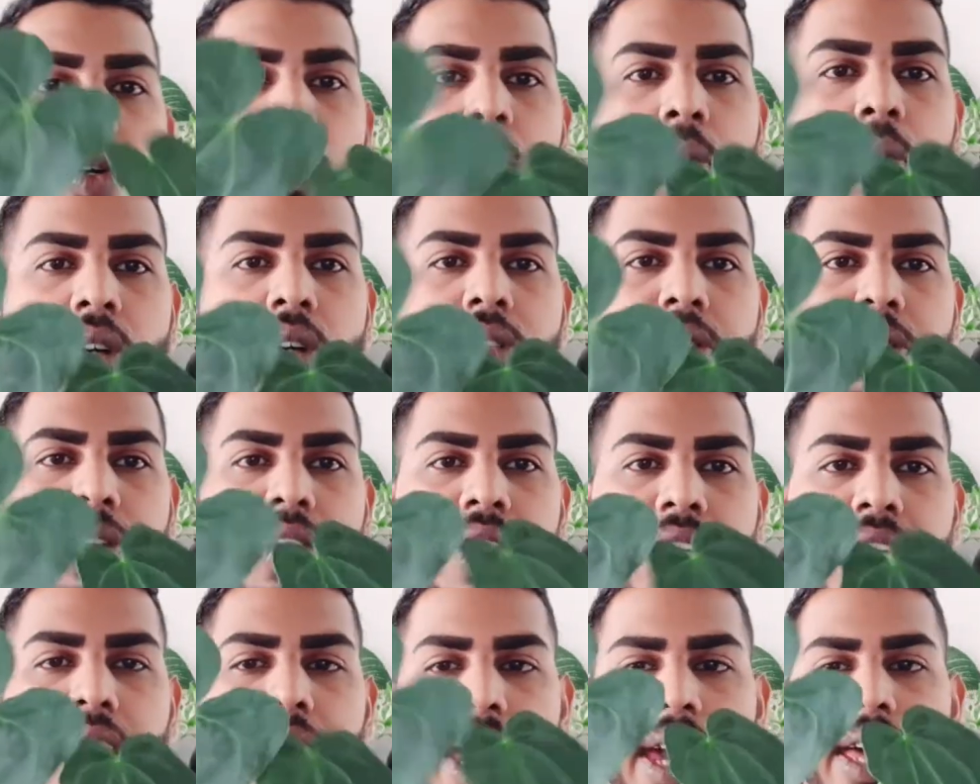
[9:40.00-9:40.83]

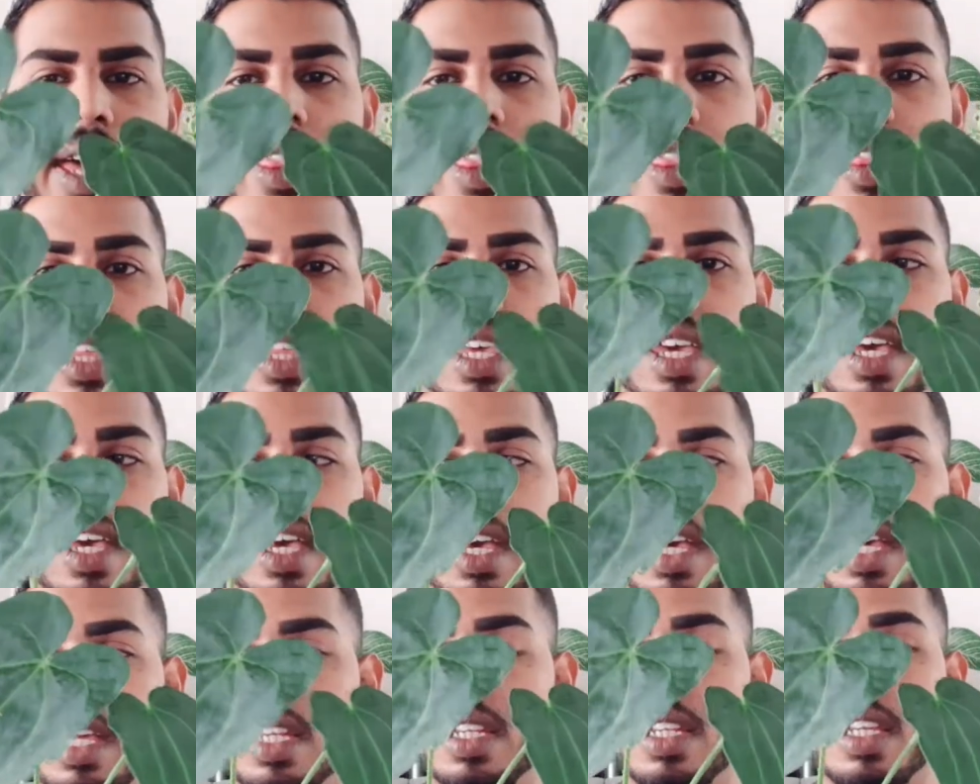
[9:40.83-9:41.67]
watering, and
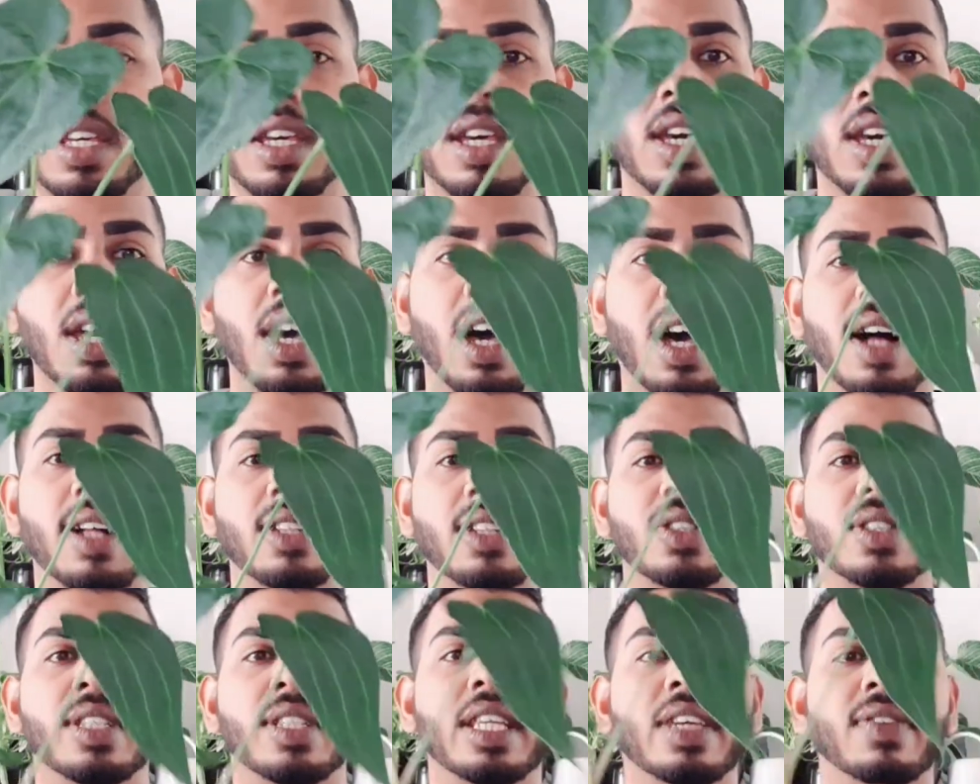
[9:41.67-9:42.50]
then I'll
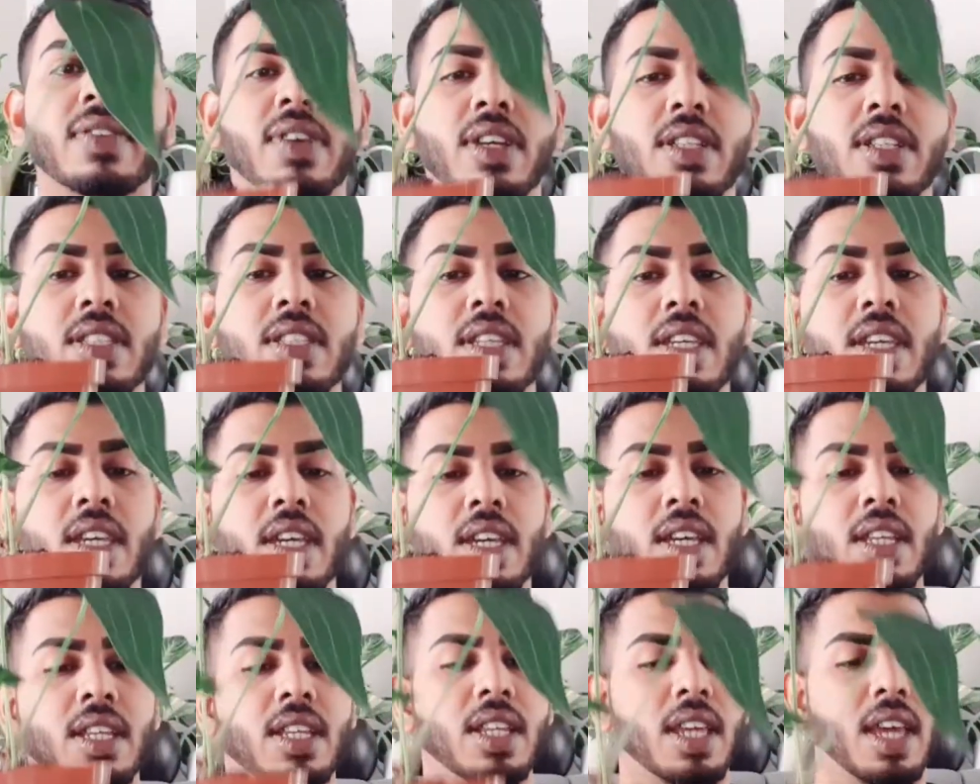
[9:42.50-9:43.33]
just leave it
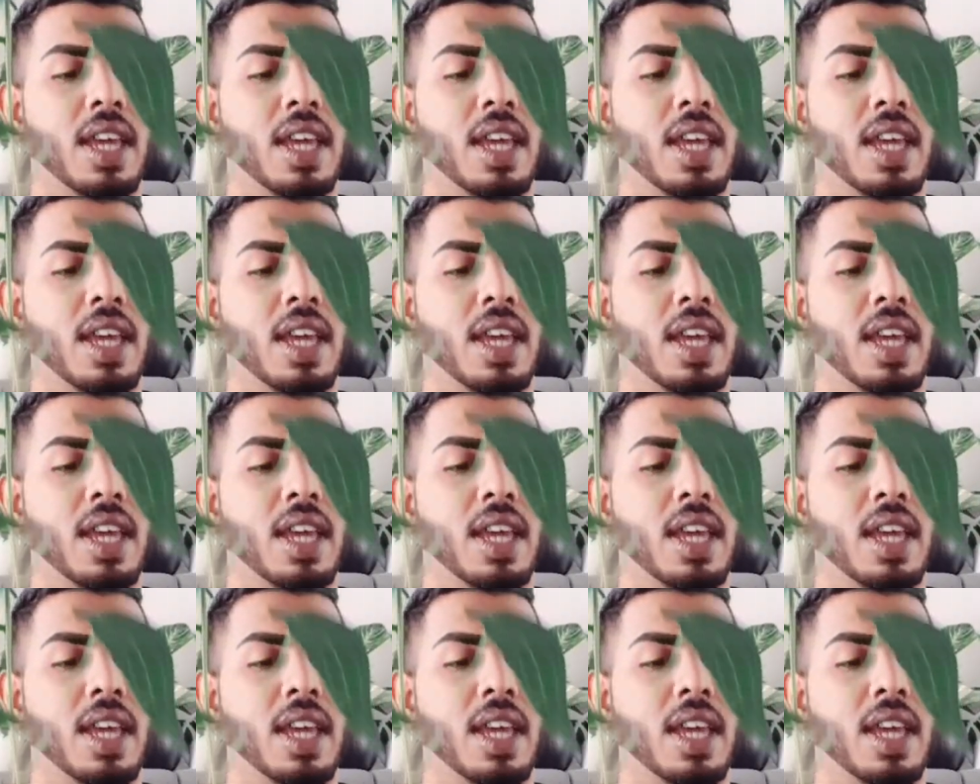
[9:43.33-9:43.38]
in